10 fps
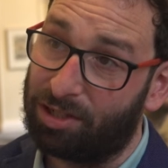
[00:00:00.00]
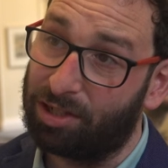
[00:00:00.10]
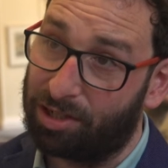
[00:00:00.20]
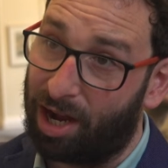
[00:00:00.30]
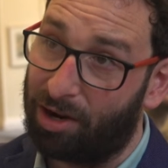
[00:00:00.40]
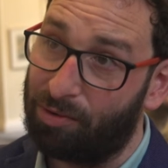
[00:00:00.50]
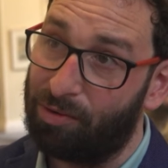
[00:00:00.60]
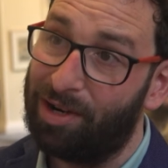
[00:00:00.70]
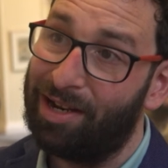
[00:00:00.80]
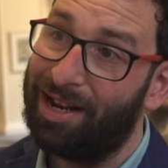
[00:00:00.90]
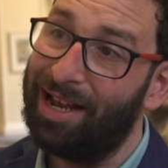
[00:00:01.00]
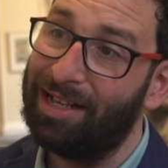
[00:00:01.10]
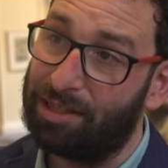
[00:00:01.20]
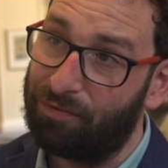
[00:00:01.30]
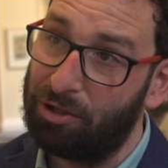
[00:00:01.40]
is going to go
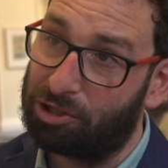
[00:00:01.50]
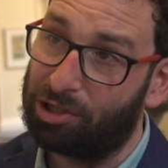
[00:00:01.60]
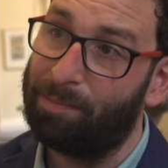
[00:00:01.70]
in the future.